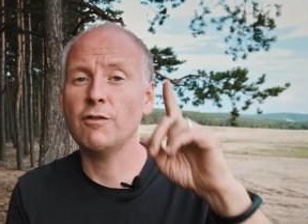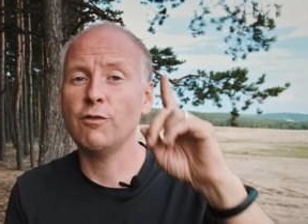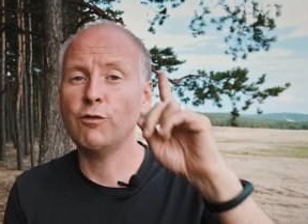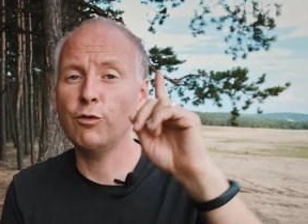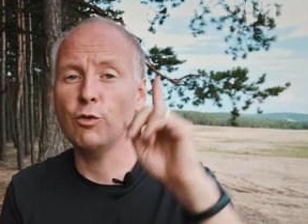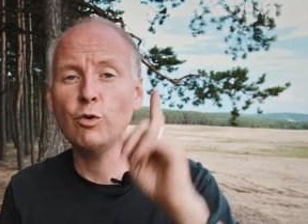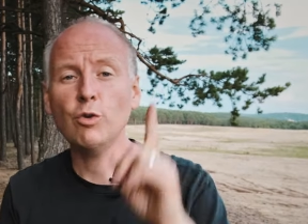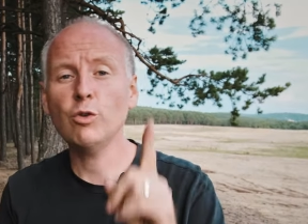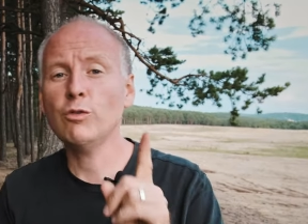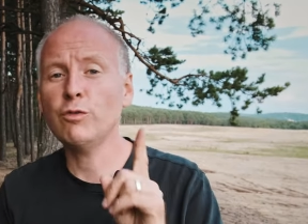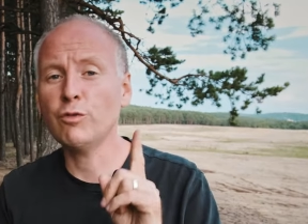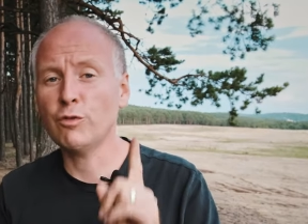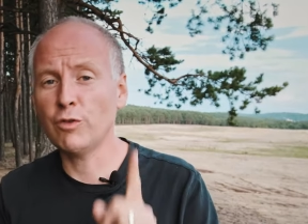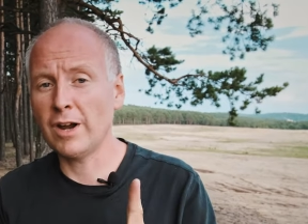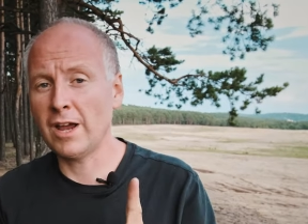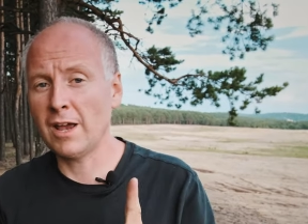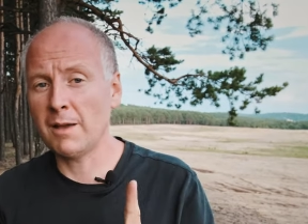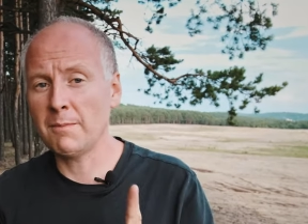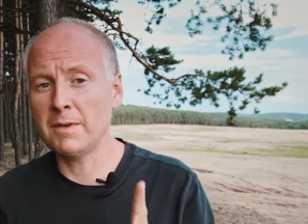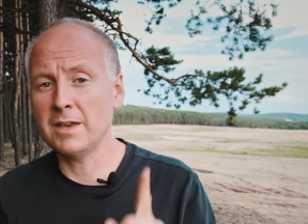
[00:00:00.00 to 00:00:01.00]

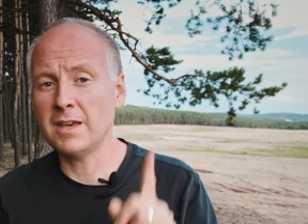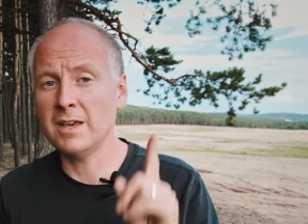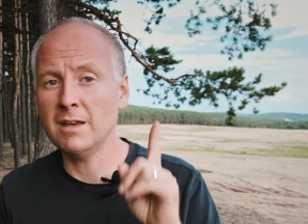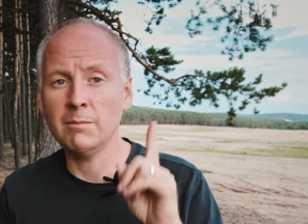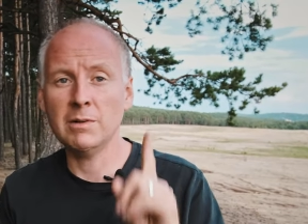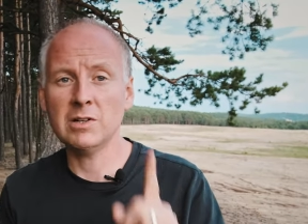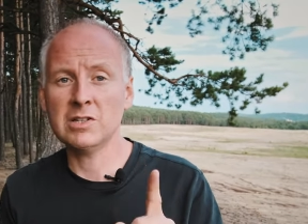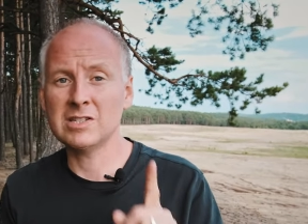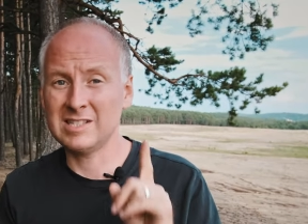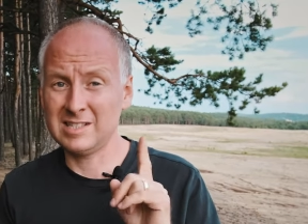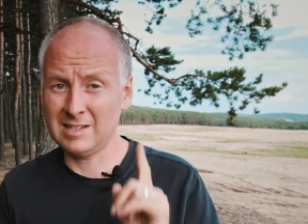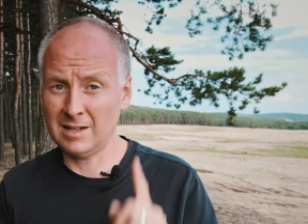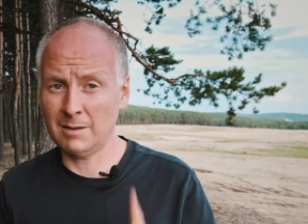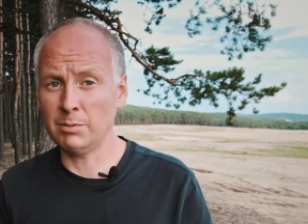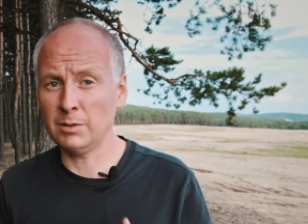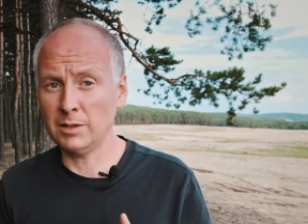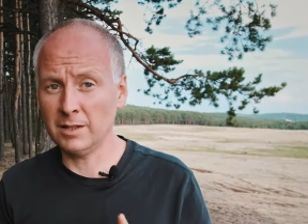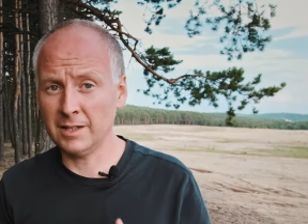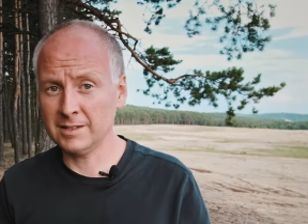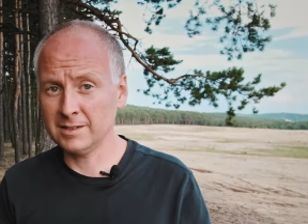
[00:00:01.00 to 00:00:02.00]
full-frame,
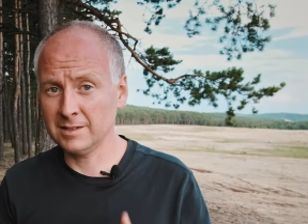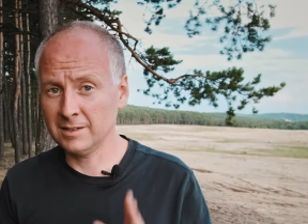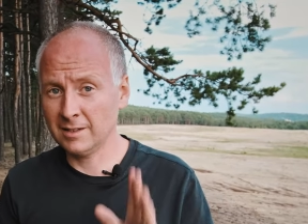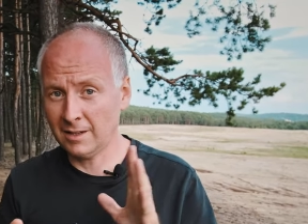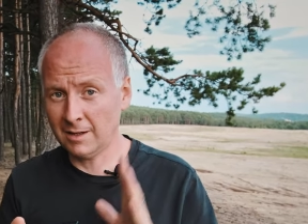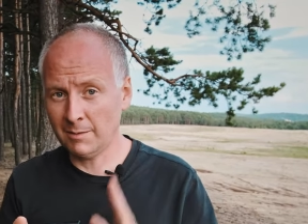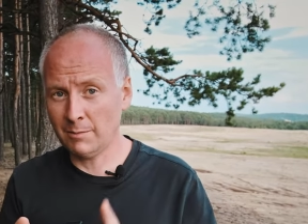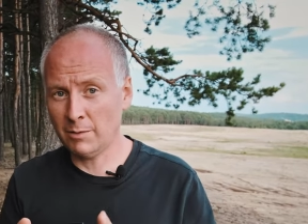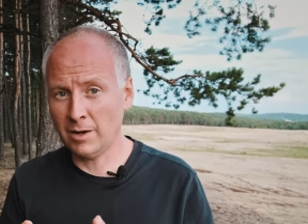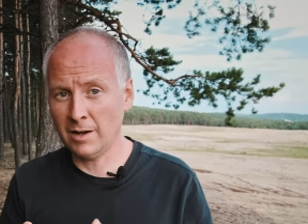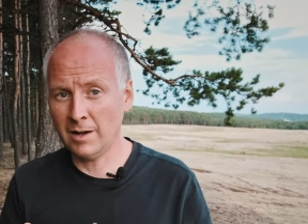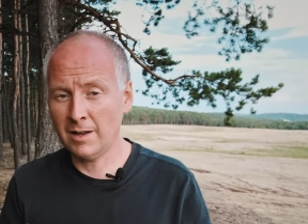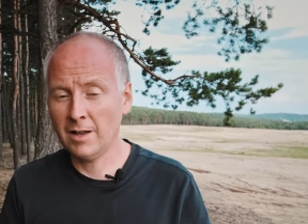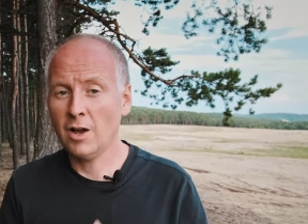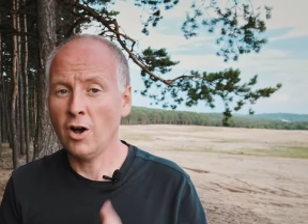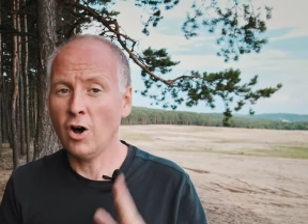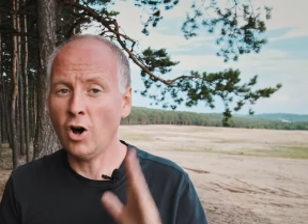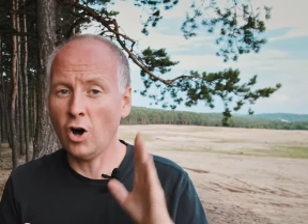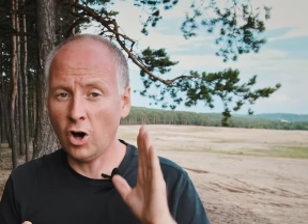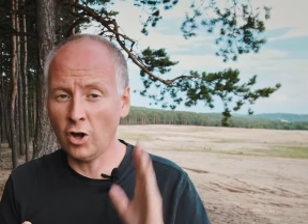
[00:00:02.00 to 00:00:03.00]
image-stabilized camera
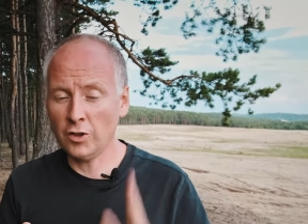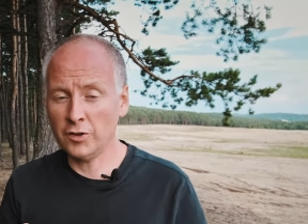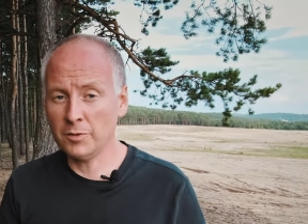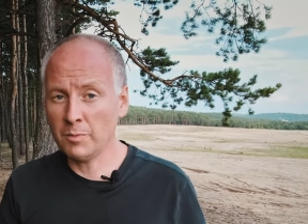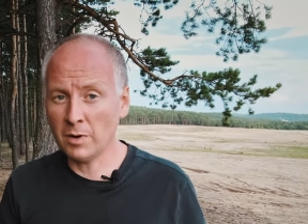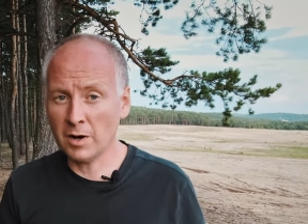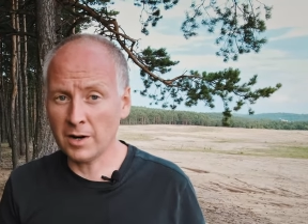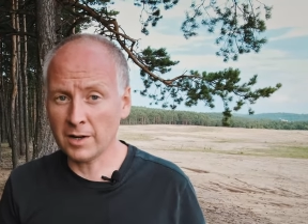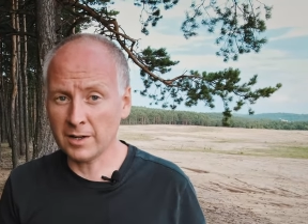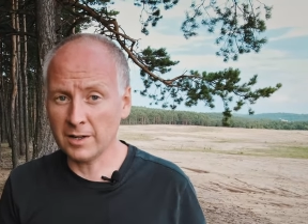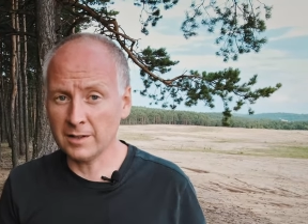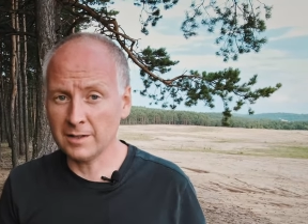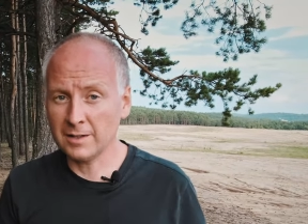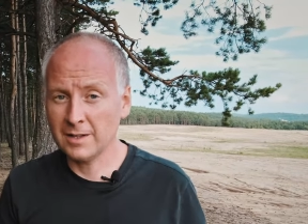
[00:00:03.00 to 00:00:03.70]
on the market.